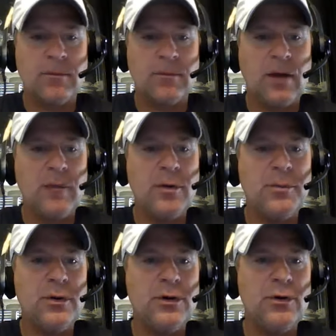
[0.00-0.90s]
I'm going to
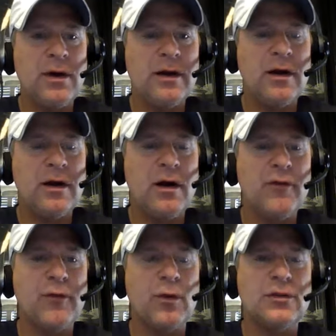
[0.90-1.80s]
put you at uh,
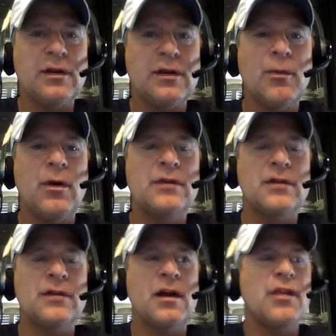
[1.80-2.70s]
fourteen
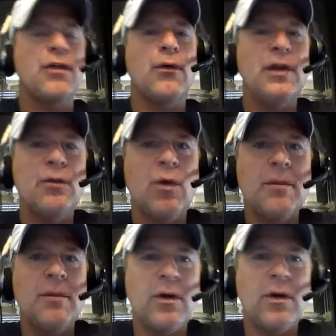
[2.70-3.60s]
points out of thirty,
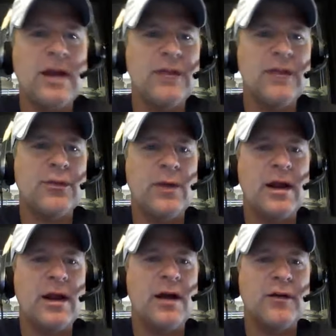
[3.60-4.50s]
one point eight
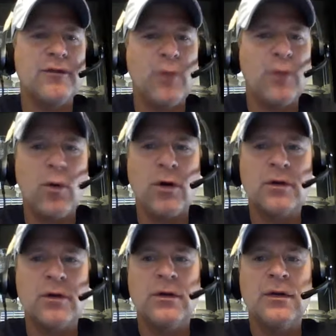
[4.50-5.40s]
three out of
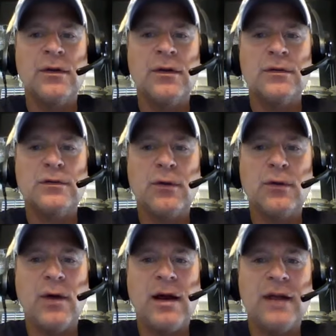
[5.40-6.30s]
four. So
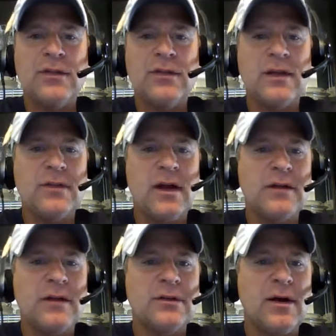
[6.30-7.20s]
I, I think
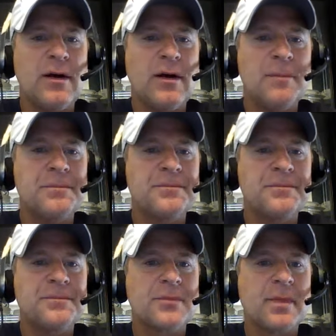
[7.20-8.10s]
that um,
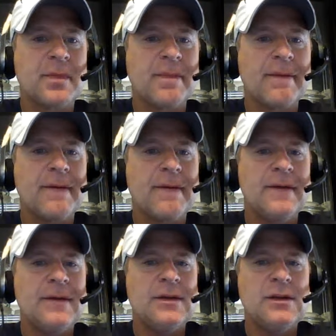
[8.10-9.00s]

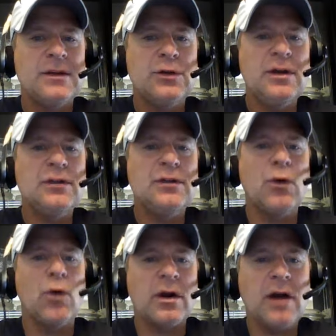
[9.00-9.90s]
you need to
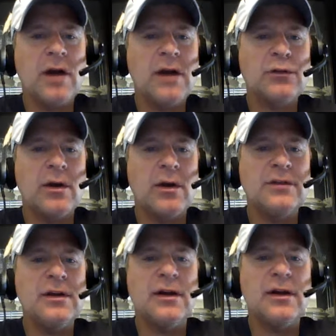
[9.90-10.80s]
organize your
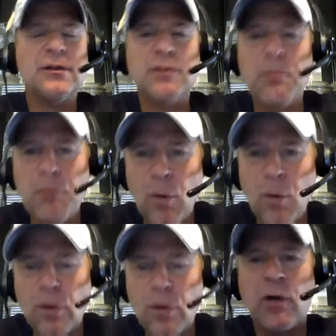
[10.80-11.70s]
ideas
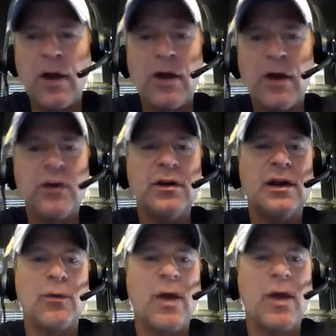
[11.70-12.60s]
more
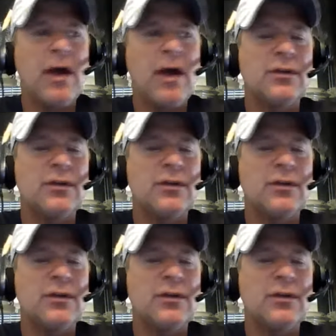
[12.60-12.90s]
coherently around